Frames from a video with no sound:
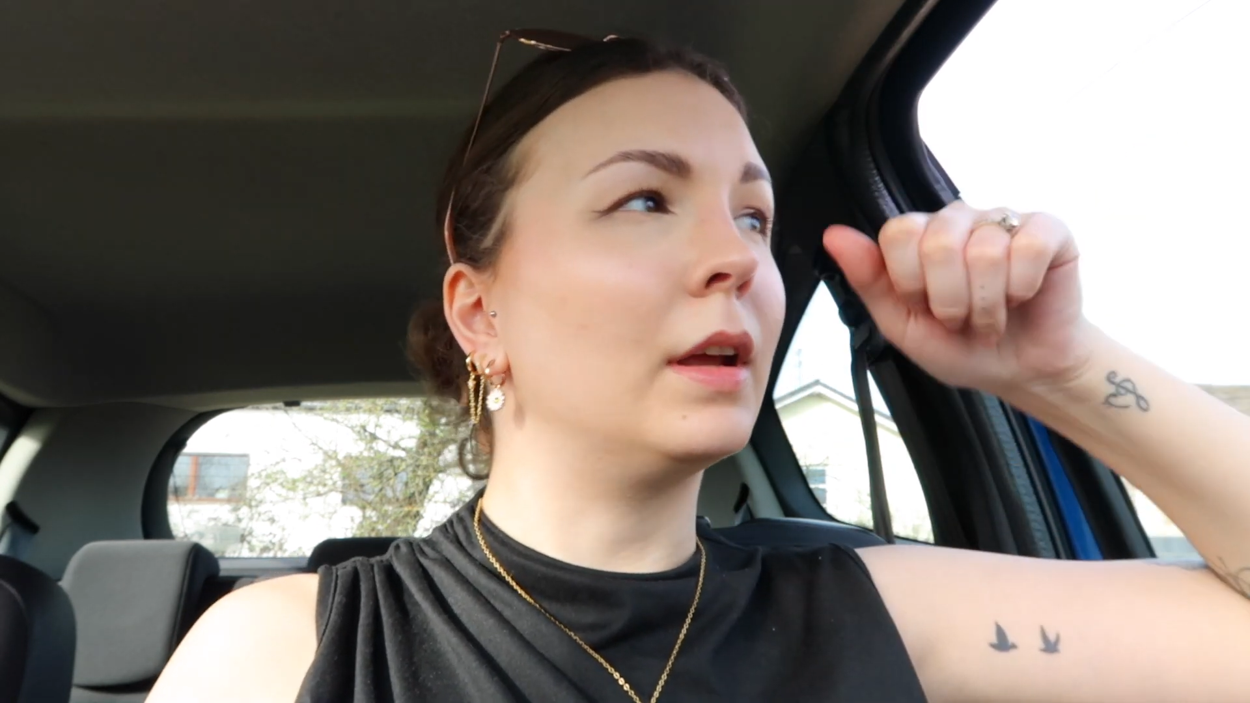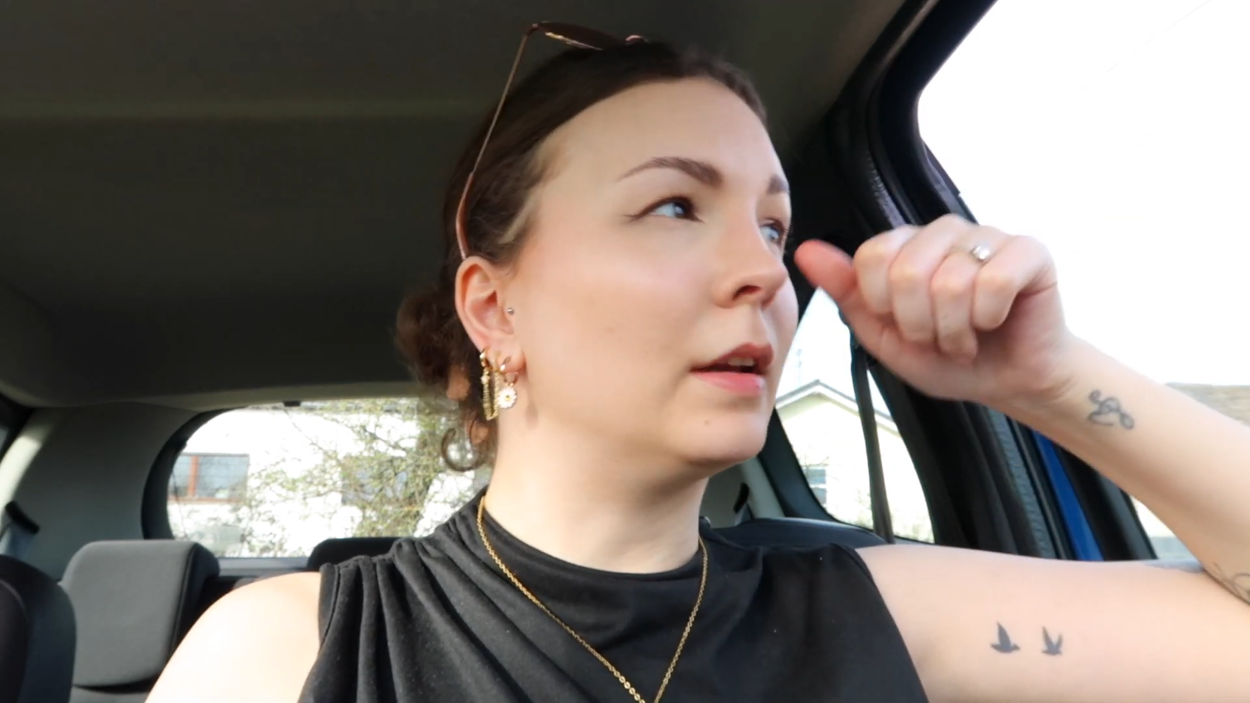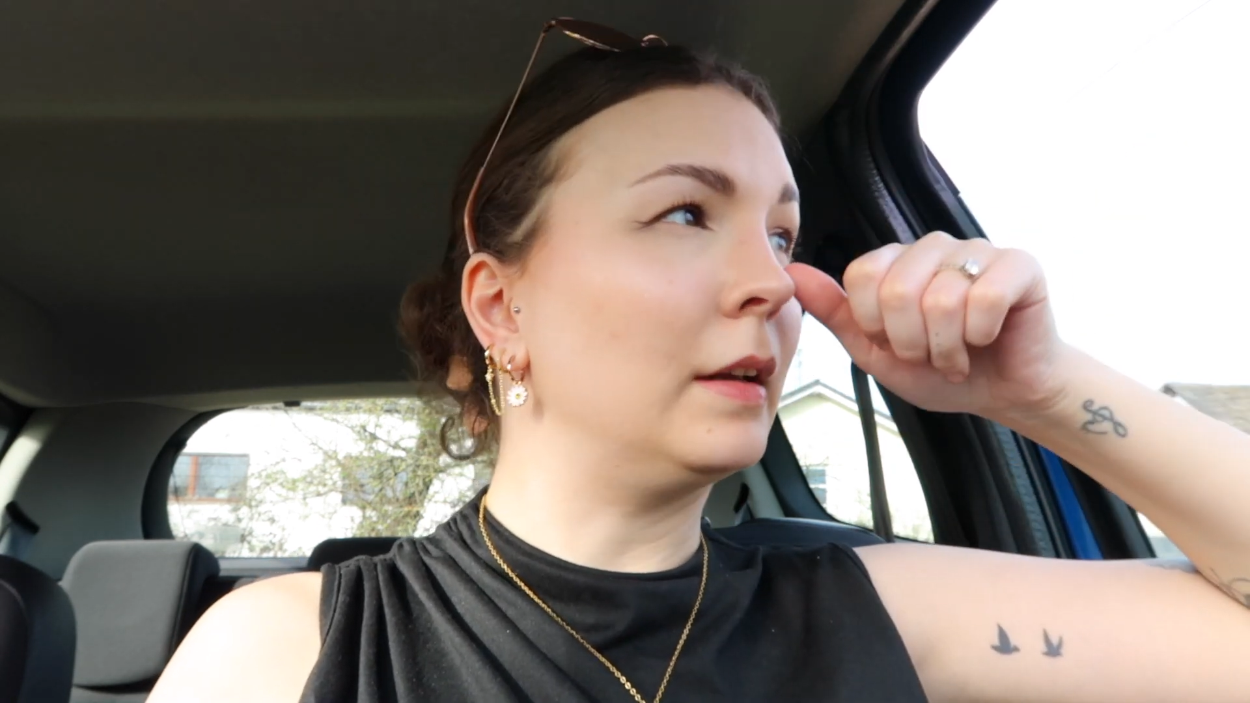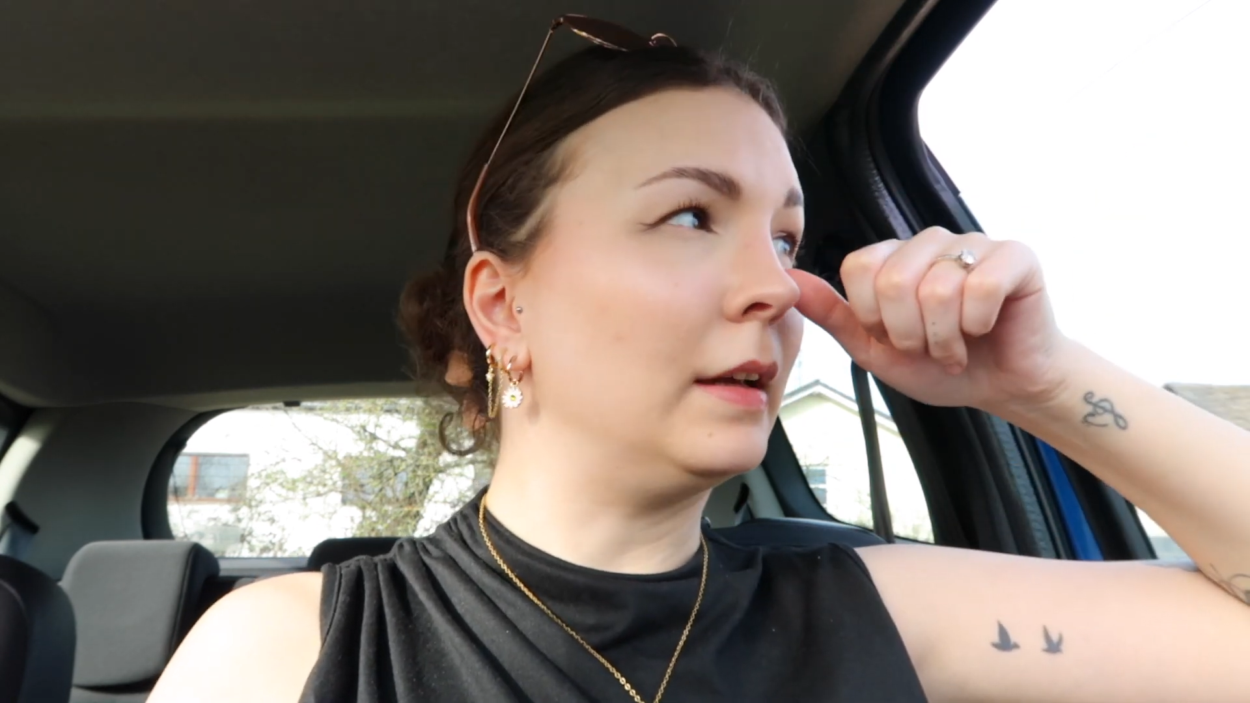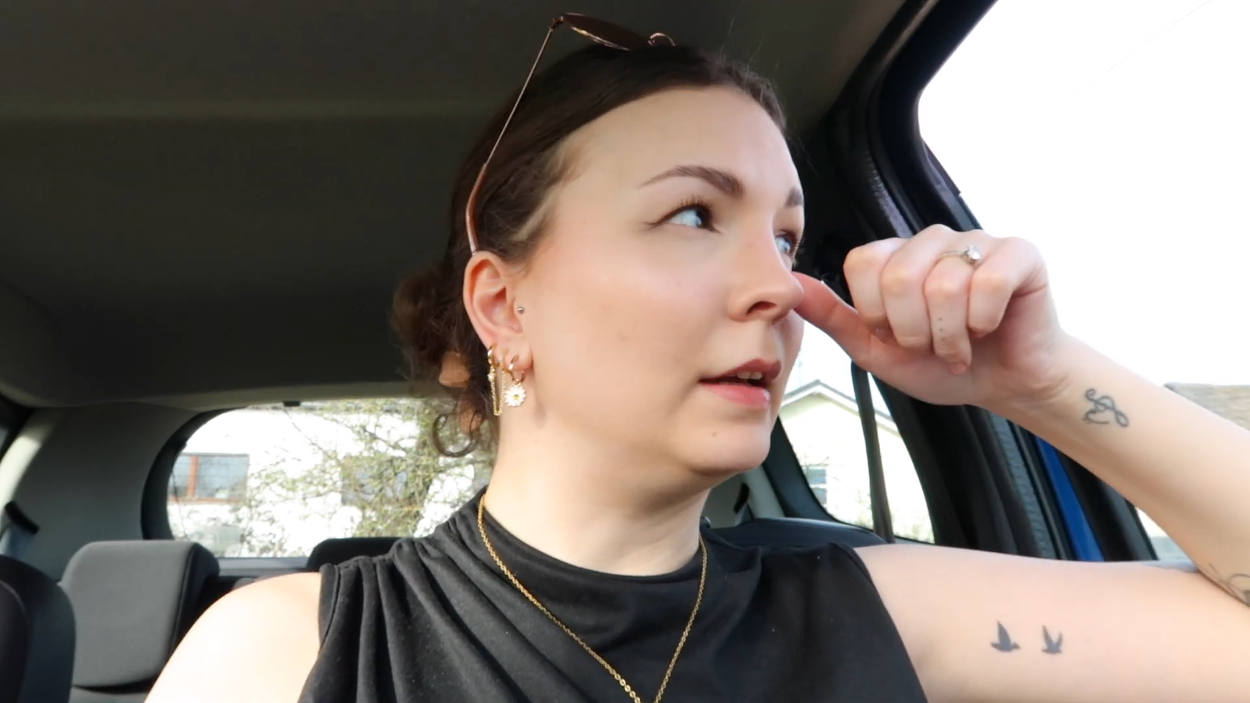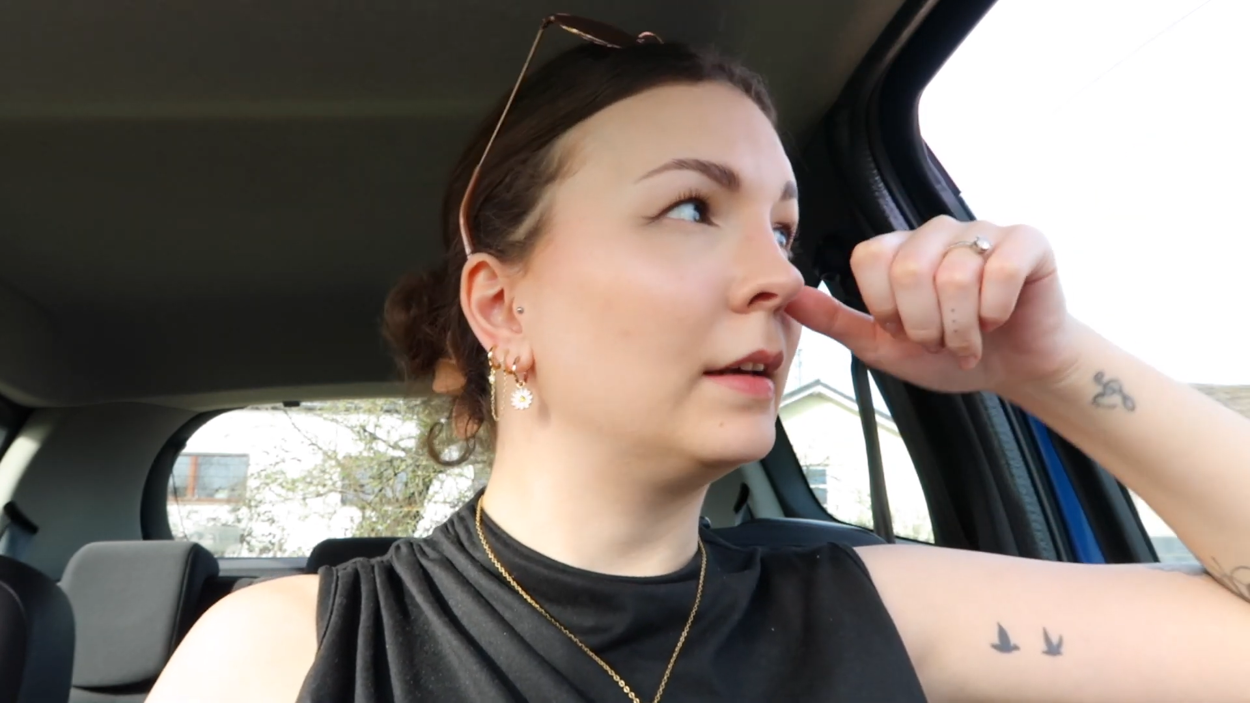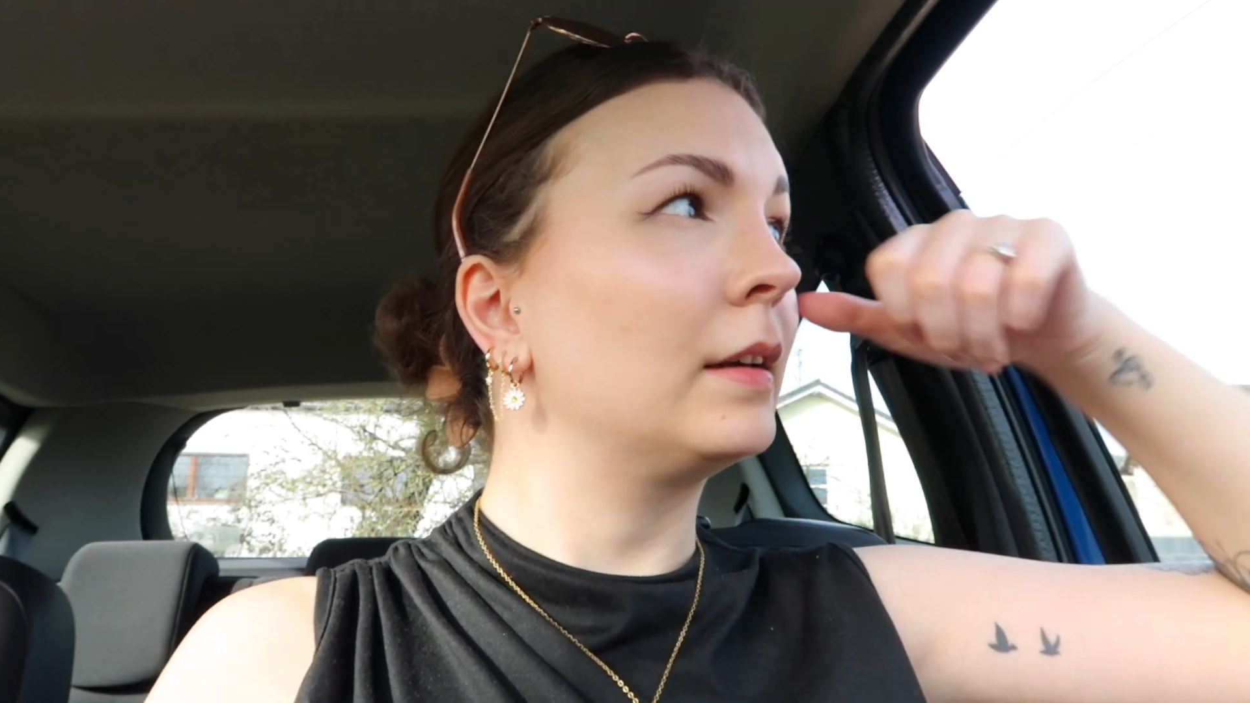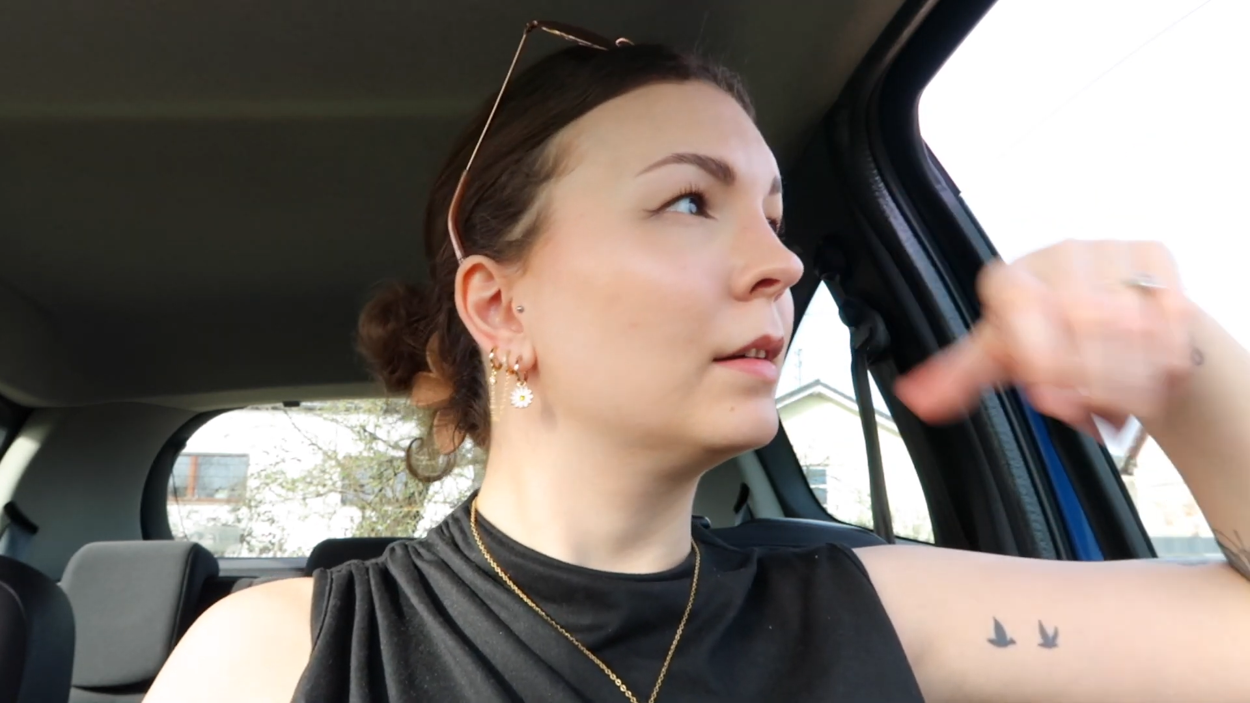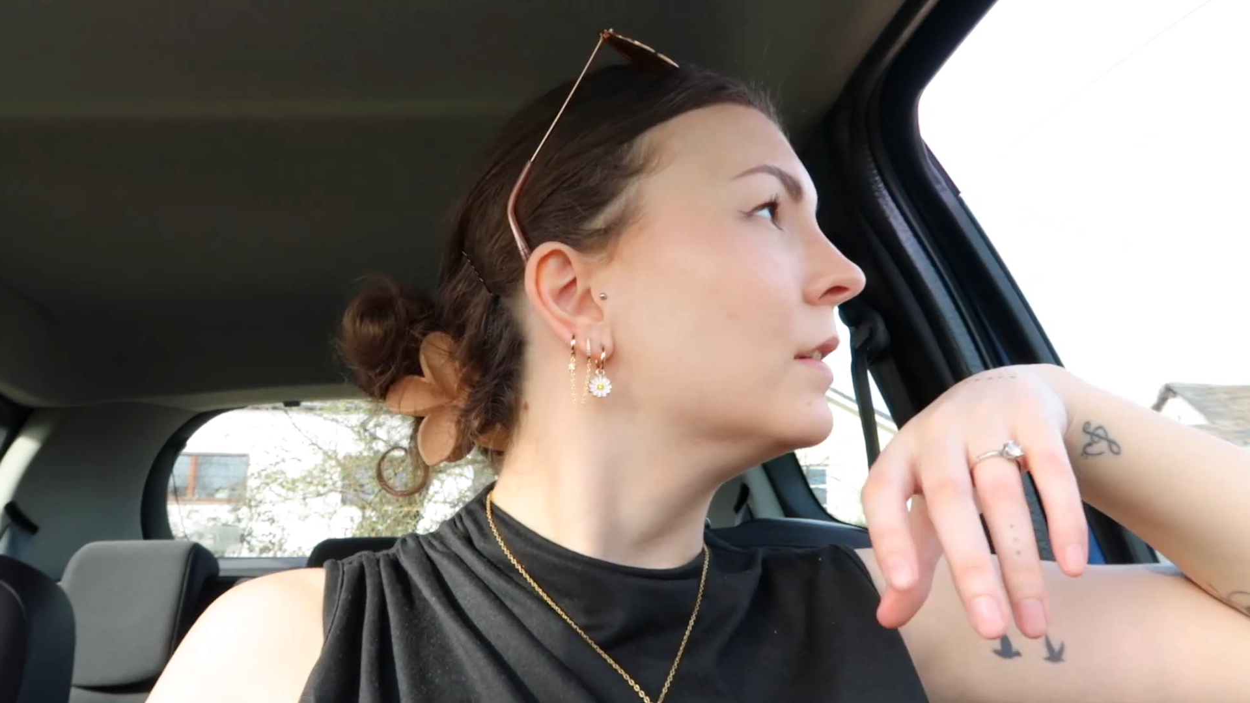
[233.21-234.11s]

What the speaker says: and like